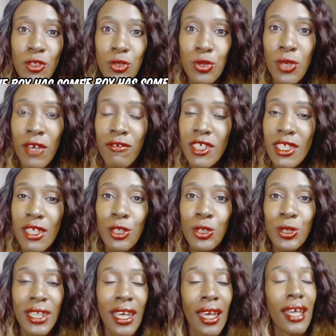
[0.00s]
to do every
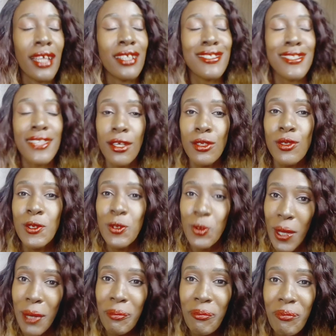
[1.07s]
single day is
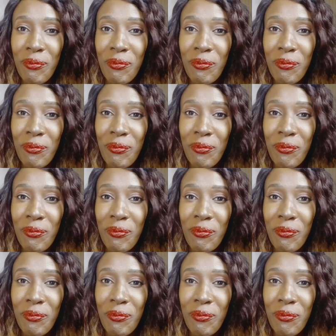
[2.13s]
swim.